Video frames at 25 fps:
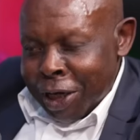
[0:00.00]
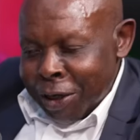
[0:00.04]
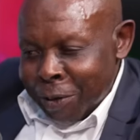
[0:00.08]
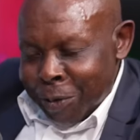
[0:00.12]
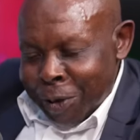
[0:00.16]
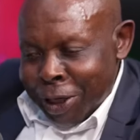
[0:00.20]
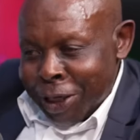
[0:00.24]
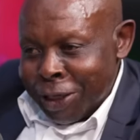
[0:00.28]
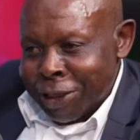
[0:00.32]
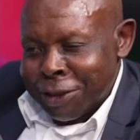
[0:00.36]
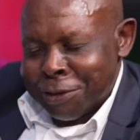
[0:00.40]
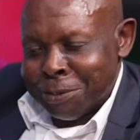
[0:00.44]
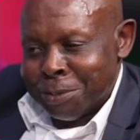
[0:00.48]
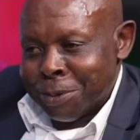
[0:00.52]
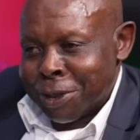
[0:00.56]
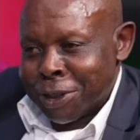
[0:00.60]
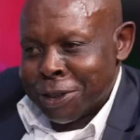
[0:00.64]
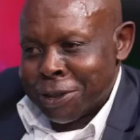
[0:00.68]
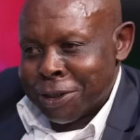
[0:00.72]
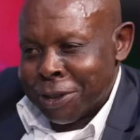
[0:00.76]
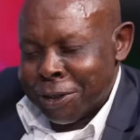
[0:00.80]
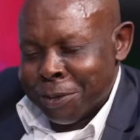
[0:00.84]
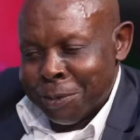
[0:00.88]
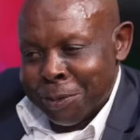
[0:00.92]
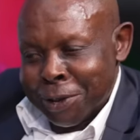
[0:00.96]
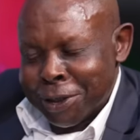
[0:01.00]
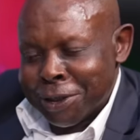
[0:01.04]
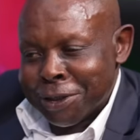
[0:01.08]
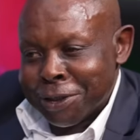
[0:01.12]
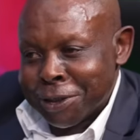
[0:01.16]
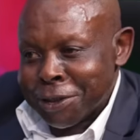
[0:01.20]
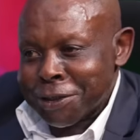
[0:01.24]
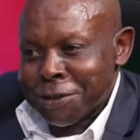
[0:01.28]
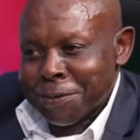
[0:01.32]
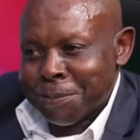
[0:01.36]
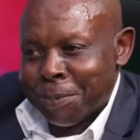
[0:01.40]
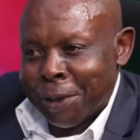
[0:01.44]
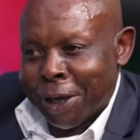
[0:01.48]
a white person with yeah.
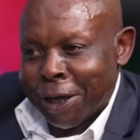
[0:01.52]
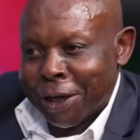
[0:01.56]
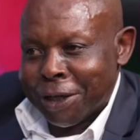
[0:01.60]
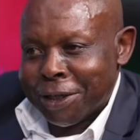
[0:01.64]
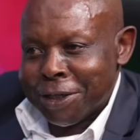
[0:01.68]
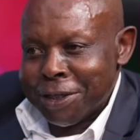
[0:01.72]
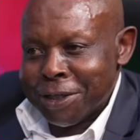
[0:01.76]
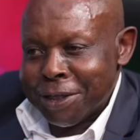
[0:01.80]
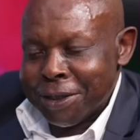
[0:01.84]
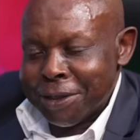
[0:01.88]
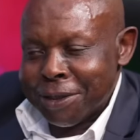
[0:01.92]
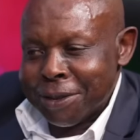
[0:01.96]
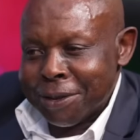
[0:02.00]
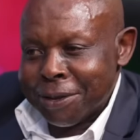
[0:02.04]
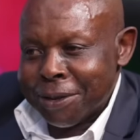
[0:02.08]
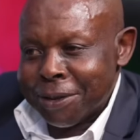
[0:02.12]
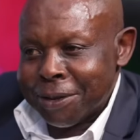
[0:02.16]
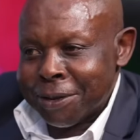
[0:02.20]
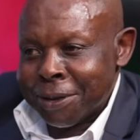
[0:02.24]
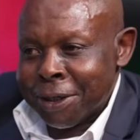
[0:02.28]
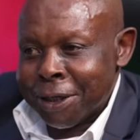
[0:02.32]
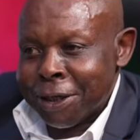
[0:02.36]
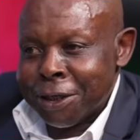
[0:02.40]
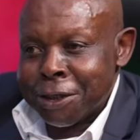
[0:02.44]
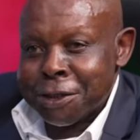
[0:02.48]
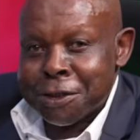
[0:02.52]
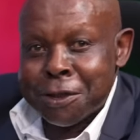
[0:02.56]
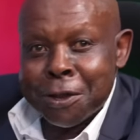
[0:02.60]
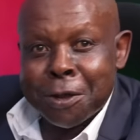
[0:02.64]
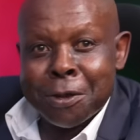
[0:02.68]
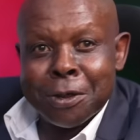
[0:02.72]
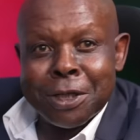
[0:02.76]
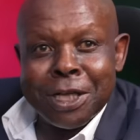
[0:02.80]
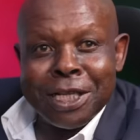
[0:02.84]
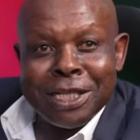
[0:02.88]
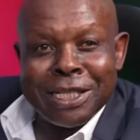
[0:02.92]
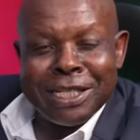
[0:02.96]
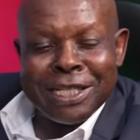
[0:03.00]
respect. There is
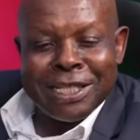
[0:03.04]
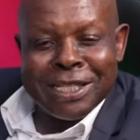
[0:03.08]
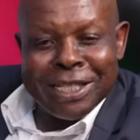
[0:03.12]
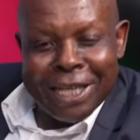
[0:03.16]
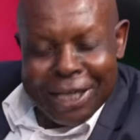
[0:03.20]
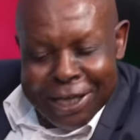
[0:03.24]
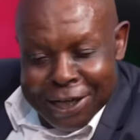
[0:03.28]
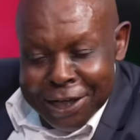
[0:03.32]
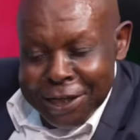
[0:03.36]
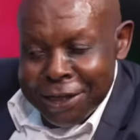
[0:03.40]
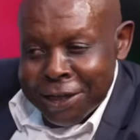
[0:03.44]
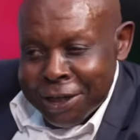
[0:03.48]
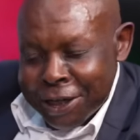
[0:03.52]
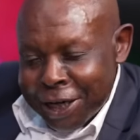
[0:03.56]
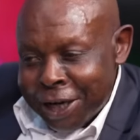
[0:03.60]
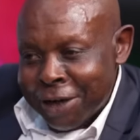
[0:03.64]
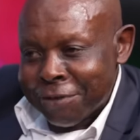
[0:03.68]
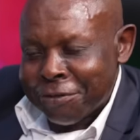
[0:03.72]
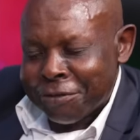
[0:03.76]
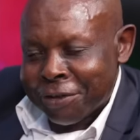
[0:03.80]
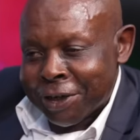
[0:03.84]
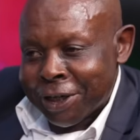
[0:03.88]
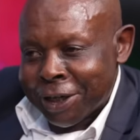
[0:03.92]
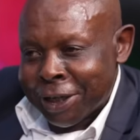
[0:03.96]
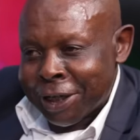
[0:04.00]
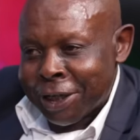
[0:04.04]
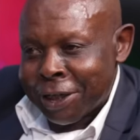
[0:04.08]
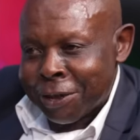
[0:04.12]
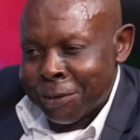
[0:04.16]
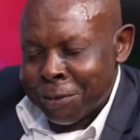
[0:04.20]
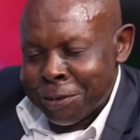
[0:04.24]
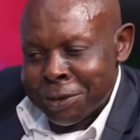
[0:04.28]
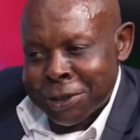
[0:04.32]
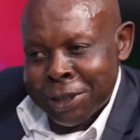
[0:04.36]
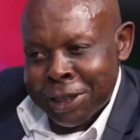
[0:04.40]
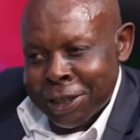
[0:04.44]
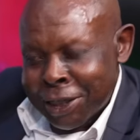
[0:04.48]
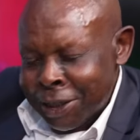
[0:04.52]
not a single African
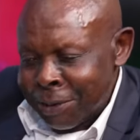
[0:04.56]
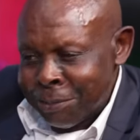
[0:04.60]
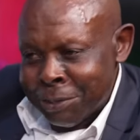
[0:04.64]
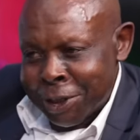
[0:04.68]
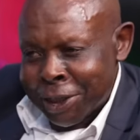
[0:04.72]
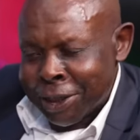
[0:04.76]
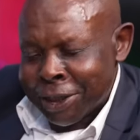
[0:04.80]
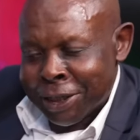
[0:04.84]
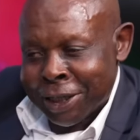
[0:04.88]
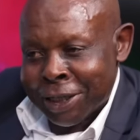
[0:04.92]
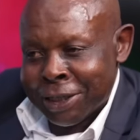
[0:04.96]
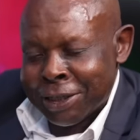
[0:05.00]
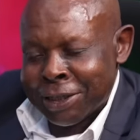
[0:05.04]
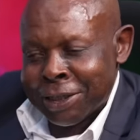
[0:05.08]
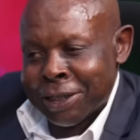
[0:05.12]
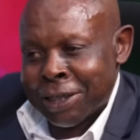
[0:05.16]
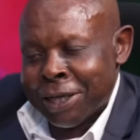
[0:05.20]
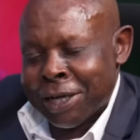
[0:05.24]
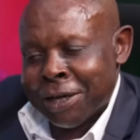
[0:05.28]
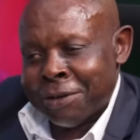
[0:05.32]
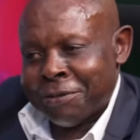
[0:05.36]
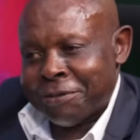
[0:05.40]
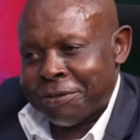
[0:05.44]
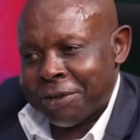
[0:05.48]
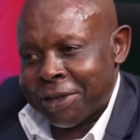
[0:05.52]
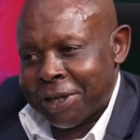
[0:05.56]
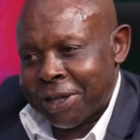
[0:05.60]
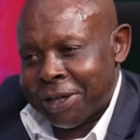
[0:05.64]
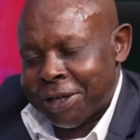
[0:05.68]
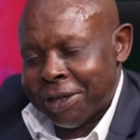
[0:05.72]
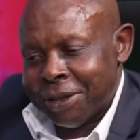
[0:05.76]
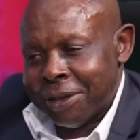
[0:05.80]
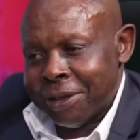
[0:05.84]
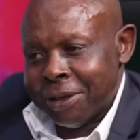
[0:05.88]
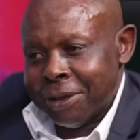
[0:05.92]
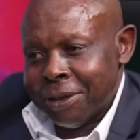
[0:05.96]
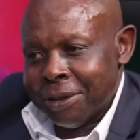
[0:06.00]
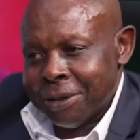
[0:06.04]
who's an immigrant in Africa.
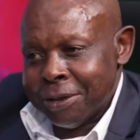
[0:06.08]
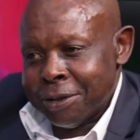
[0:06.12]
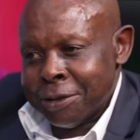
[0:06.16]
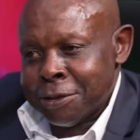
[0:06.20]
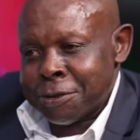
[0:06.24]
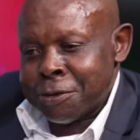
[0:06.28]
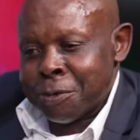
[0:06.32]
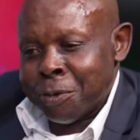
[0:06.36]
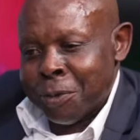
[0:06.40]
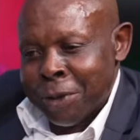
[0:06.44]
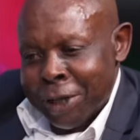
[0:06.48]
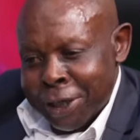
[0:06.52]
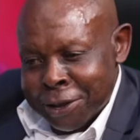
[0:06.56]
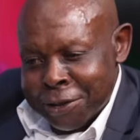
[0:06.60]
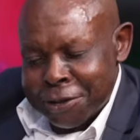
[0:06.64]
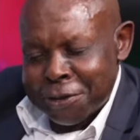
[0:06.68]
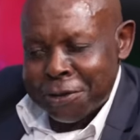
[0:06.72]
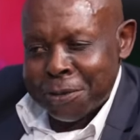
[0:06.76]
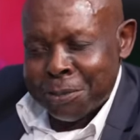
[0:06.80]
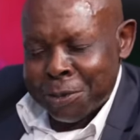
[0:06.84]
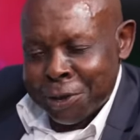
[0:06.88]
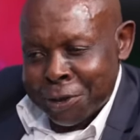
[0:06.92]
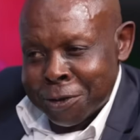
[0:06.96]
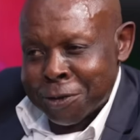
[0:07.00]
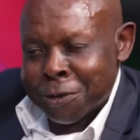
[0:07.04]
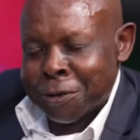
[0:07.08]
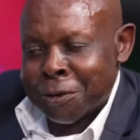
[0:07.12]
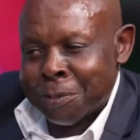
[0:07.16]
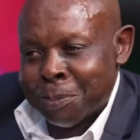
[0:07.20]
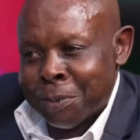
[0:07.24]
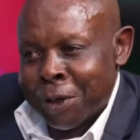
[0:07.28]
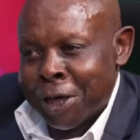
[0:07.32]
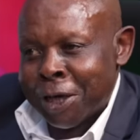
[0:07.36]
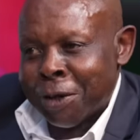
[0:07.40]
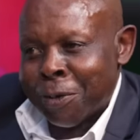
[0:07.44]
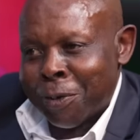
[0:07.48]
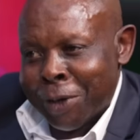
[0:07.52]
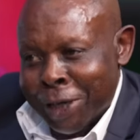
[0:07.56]
It's worse to be told
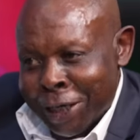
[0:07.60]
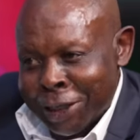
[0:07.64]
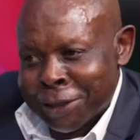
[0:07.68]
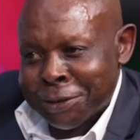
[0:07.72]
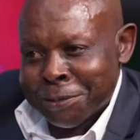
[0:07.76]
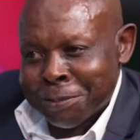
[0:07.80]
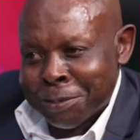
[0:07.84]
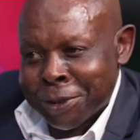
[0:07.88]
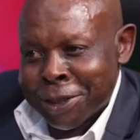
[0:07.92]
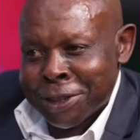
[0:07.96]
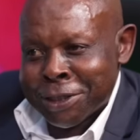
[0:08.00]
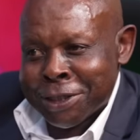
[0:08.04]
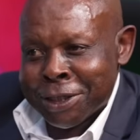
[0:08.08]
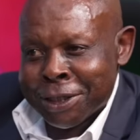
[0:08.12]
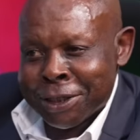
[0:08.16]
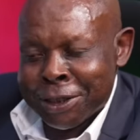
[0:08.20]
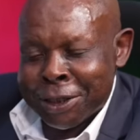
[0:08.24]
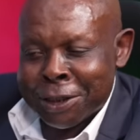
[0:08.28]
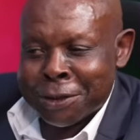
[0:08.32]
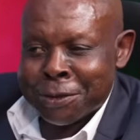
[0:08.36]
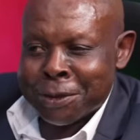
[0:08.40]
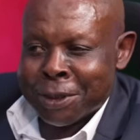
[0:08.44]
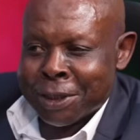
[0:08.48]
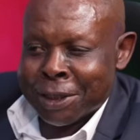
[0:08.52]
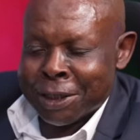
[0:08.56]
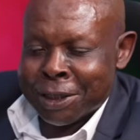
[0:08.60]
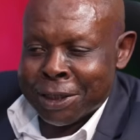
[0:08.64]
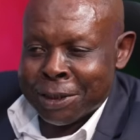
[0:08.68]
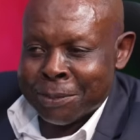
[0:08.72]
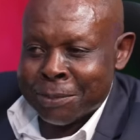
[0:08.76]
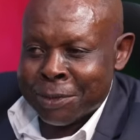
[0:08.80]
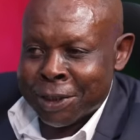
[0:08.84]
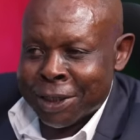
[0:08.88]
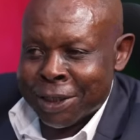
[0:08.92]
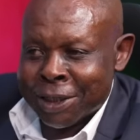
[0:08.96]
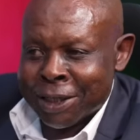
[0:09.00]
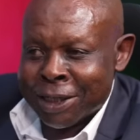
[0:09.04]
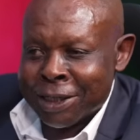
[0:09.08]
by a white person that you're an
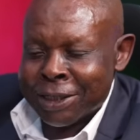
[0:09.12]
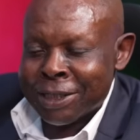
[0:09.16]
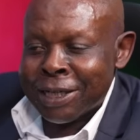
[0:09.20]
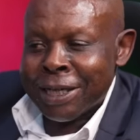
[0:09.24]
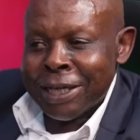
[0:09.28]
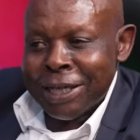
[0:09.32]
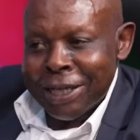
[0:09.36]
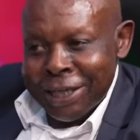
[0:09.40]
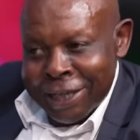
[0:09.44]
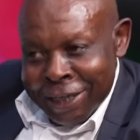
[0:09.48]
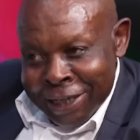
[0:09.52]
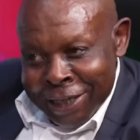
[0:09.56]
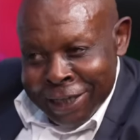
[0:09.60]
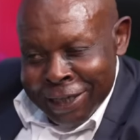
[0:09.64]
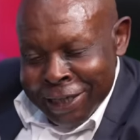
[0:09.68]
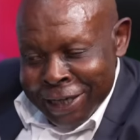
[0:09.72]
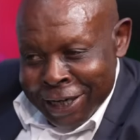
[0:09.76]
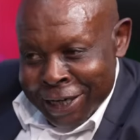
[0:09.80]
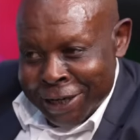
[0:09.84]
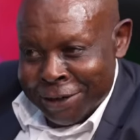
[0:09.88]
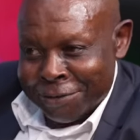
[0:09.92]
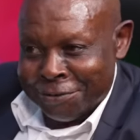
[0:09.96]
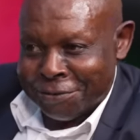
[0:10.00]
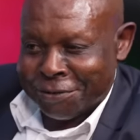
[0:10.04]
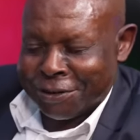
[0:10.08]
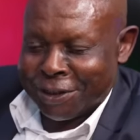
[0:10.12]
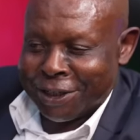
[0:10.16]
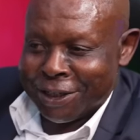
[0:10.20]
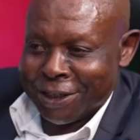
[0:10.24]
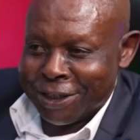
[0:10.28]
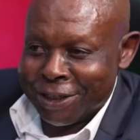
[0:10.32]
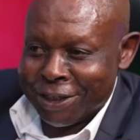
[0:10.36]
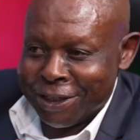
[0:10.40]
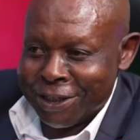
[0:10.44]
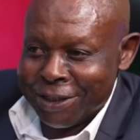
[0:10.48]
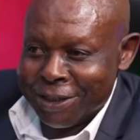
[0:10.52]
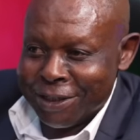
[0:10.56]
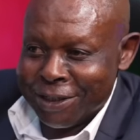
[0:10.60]
immigrant in Africa.
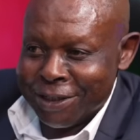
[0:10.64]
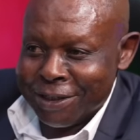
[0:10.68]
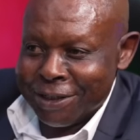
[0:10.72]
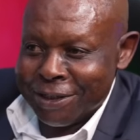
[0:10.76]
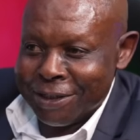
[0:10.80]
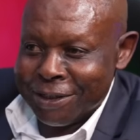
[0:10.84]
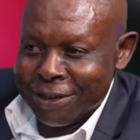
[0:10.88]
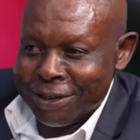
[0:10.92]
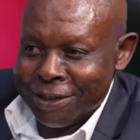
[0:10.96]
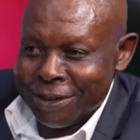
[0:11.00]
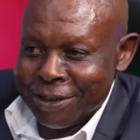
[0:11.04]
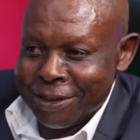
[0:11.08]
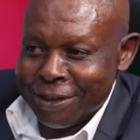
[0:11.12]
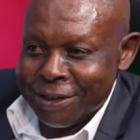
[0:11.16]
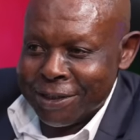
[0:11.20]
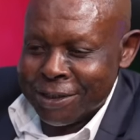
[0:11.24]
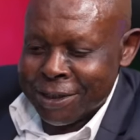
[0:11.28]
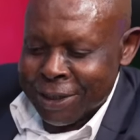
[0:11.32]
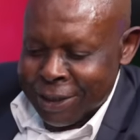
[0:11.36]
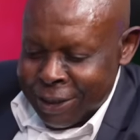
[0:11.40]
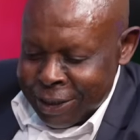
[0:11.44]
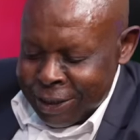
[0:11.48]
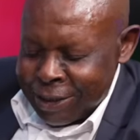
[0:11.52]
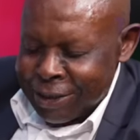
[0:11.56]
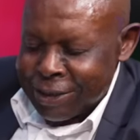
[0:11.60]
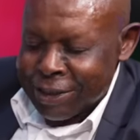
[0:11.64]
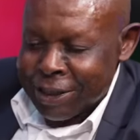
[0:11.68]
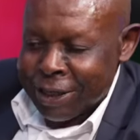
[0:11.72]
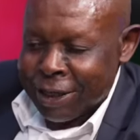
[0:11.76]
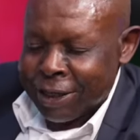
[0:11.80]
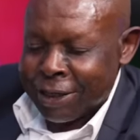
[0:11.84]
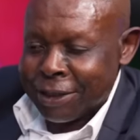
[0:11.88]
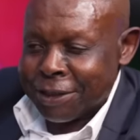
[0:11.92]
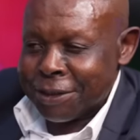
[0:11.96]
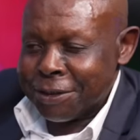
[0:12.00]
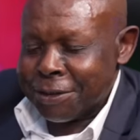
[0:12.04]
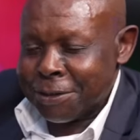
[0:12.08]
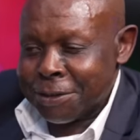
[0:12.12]
I see. It's an
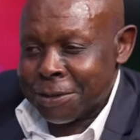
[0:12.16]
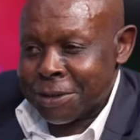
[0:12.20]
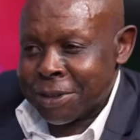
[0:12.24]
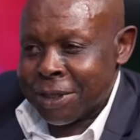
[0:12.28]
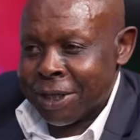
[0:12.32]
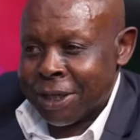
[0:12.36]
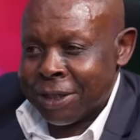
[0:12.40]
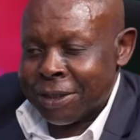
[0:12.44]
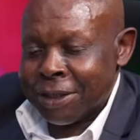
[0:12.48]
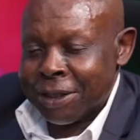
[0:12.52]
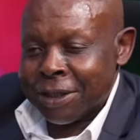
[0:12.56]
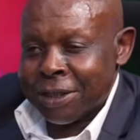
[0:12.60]
insult to say the